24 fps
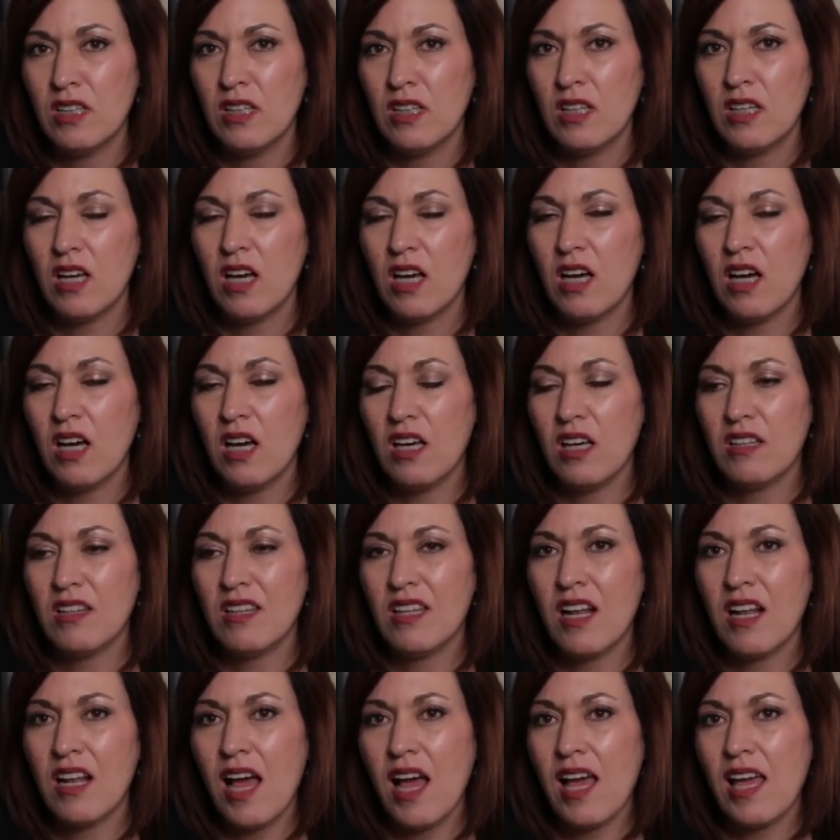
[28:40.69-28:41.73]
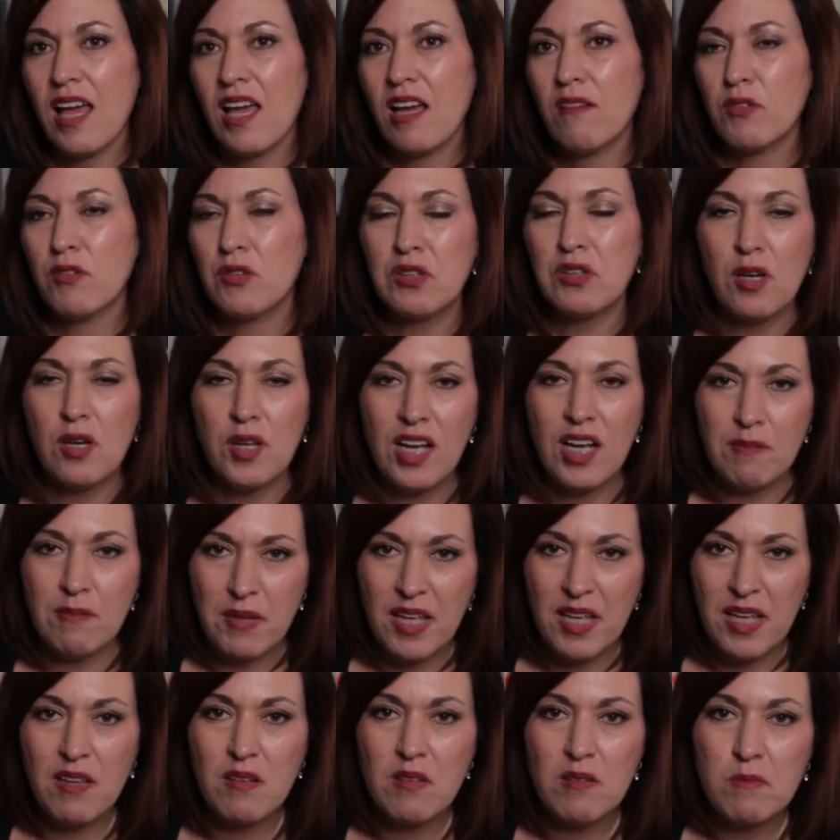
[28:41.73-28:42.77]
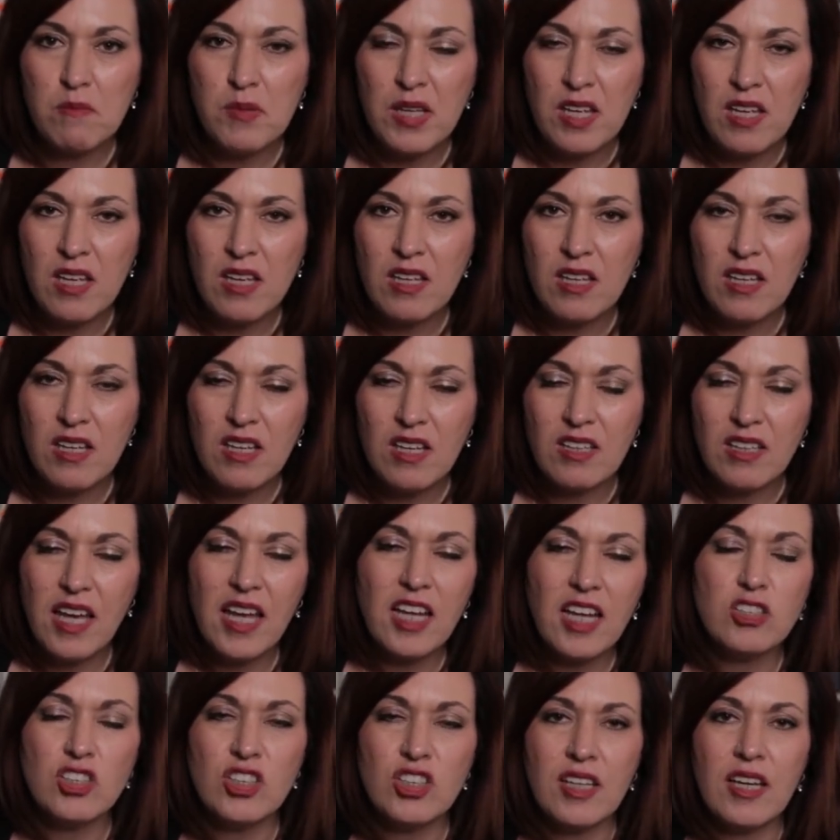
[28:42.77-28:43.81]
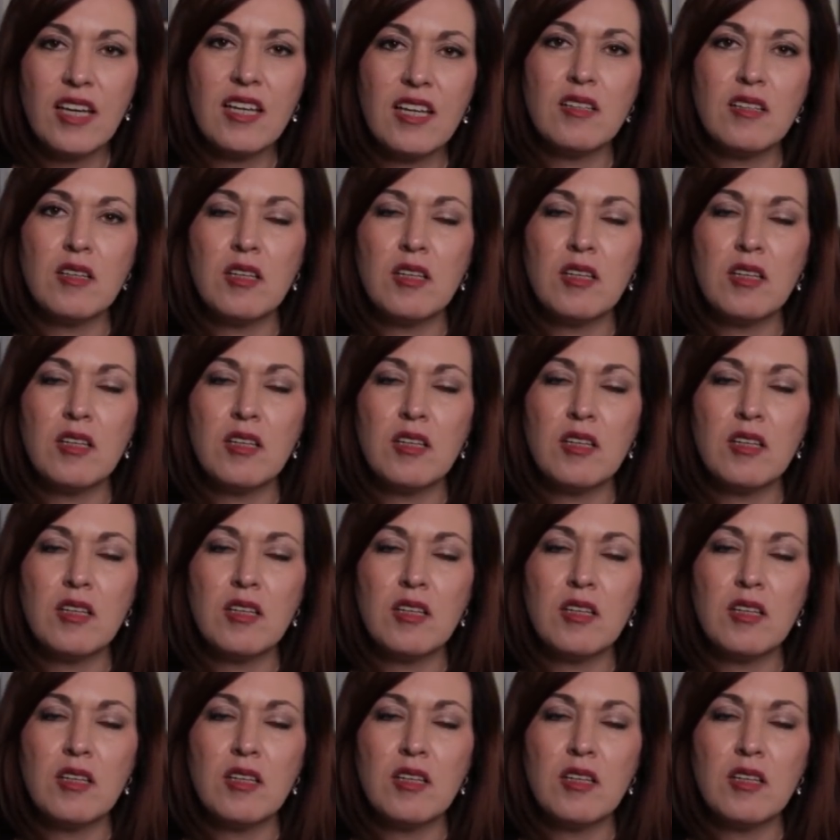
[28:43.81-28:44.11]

uh, than I ever thought I'd be be engaging in.